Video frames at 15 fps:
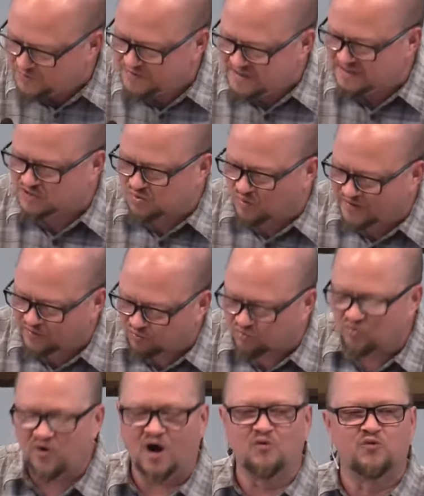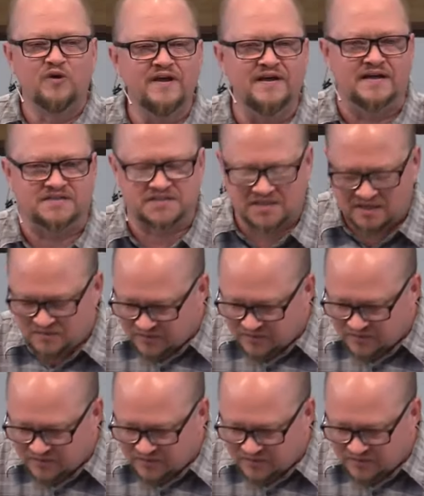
this with a risk.